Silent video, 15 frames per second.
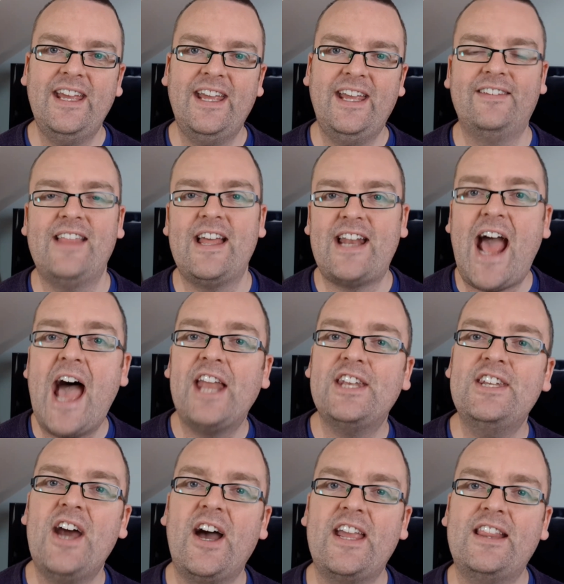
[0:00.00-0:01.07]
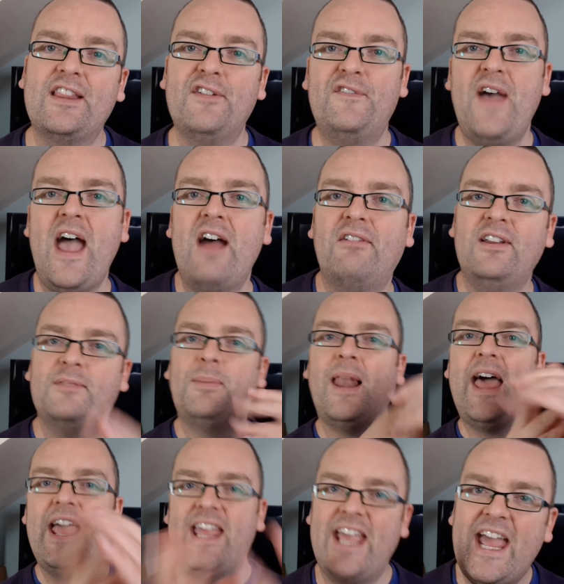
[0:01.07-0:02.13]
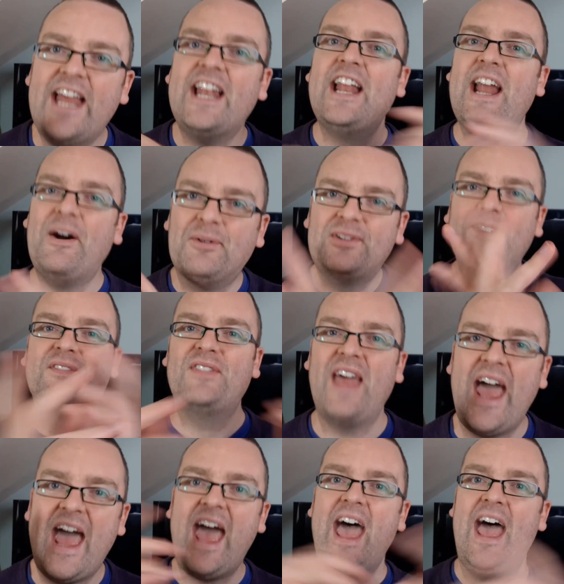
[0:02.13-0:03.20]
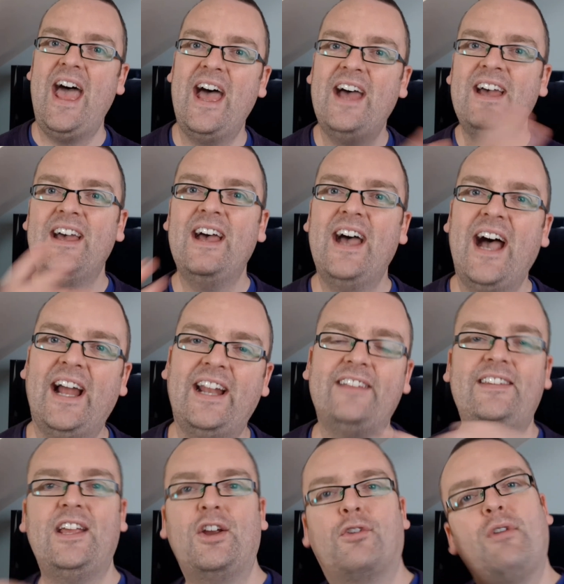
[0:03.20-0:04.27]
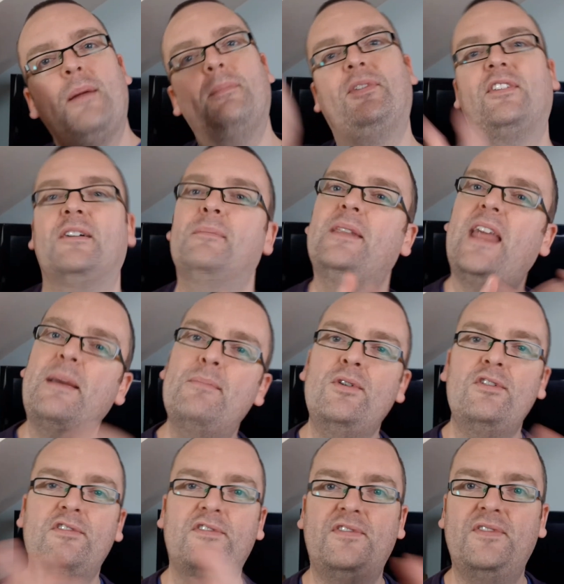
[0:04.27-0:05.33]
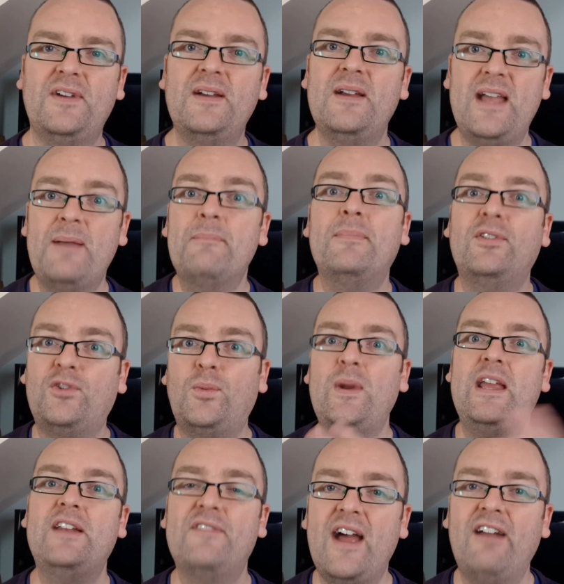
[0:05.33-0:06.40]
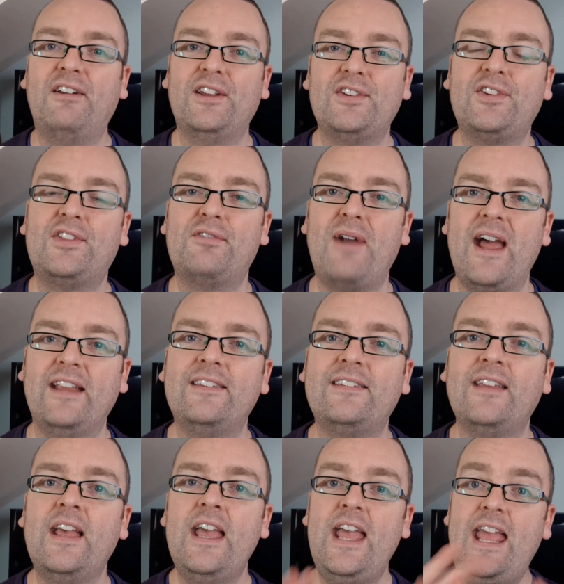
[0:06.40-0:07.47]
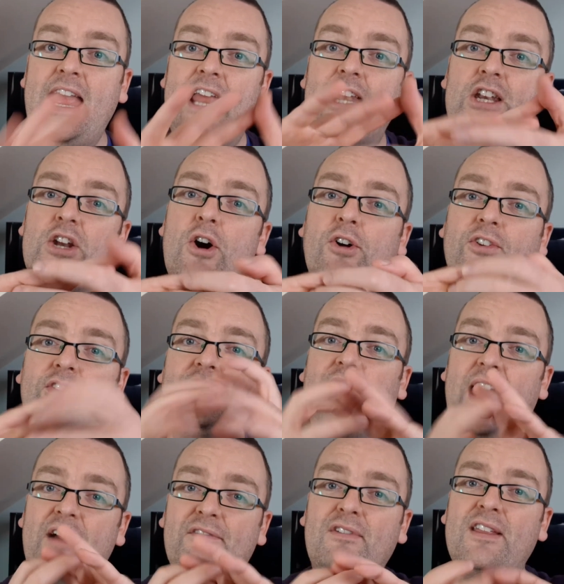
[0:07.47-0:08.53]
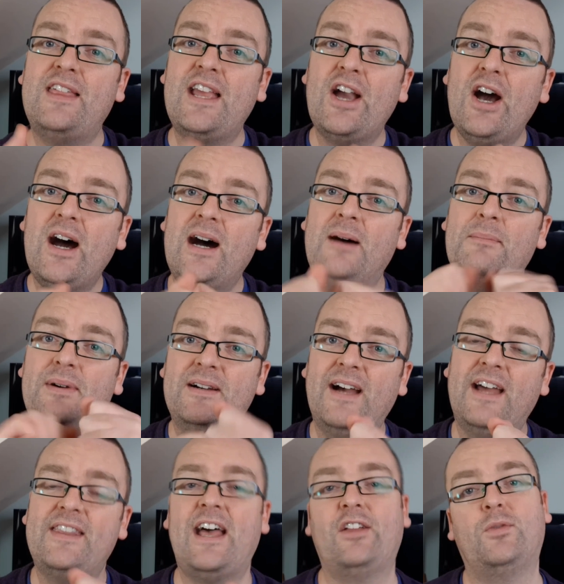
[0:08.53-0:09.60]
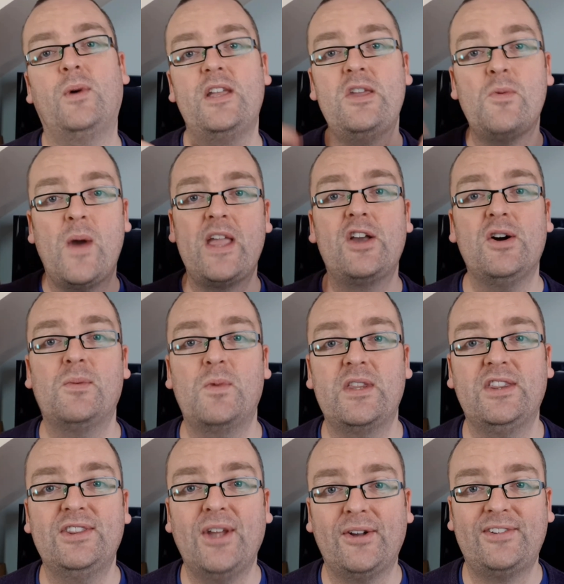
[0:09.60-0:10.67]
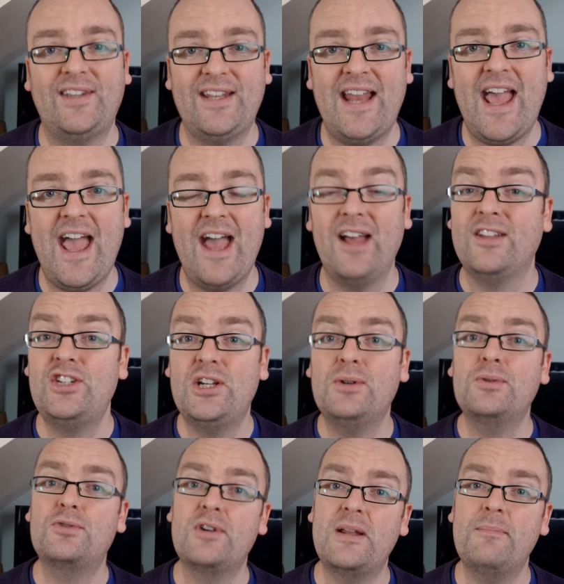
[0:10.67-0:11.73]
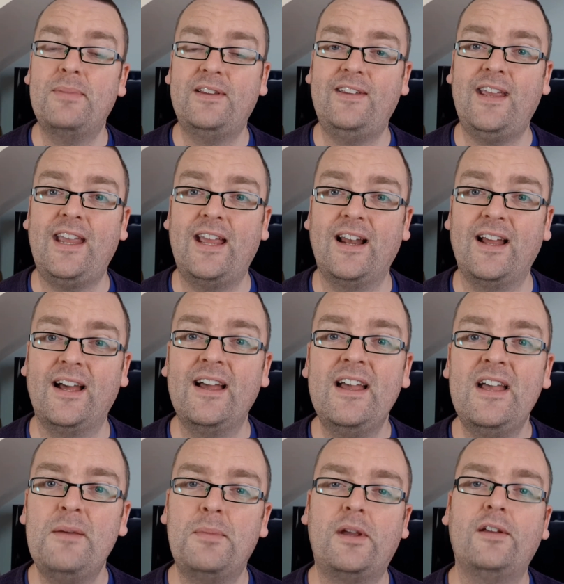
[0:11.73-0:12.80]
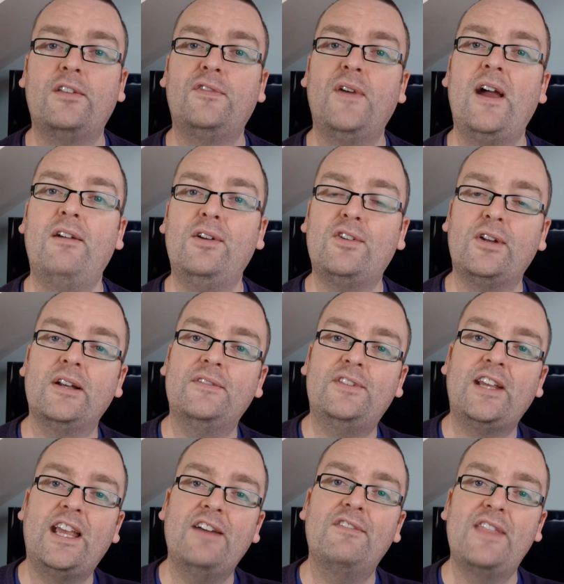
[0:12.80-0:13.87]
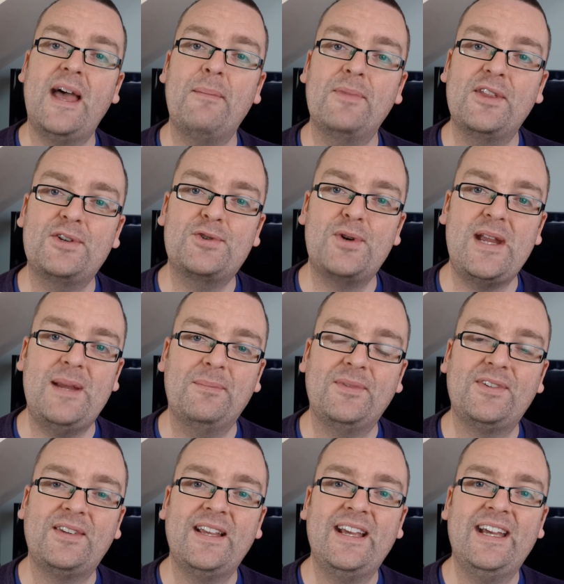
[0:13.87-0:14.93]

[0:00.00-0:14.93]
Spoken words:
is that at night the fairies play in and out of the hair, and as it grips them and they move in between various threads, it knots everything up, and that's why you wake up with knotted hair, children in particular, because fairies love to give them the dreams.